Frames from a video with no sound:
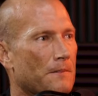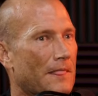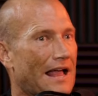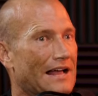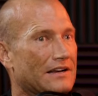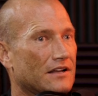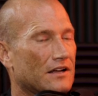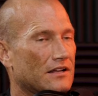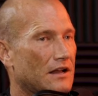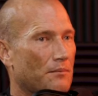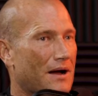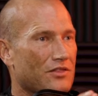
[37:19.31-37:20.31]
And
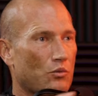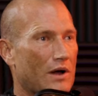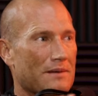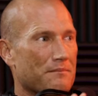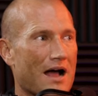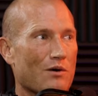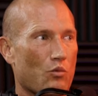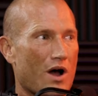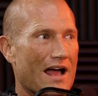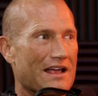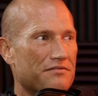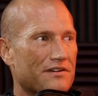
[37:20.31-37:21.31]
now, by the way, my
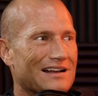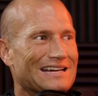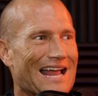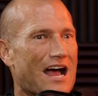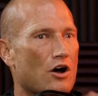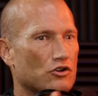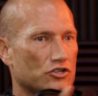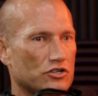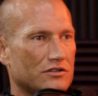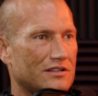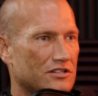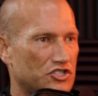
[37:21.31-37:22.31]
wife, now
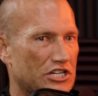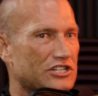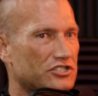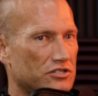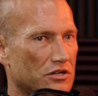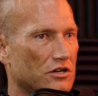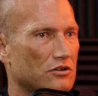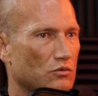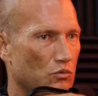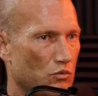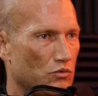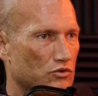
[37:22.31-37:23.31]
she's
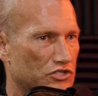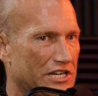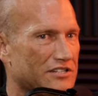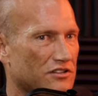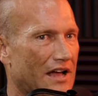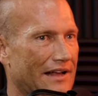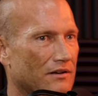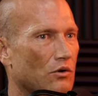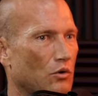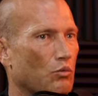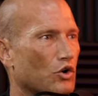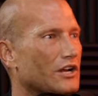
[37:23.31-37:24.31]
like,
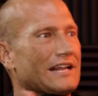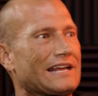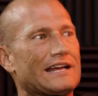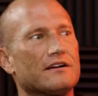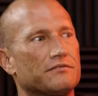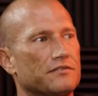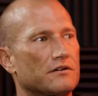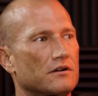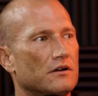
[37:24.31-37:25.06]
we're going to give.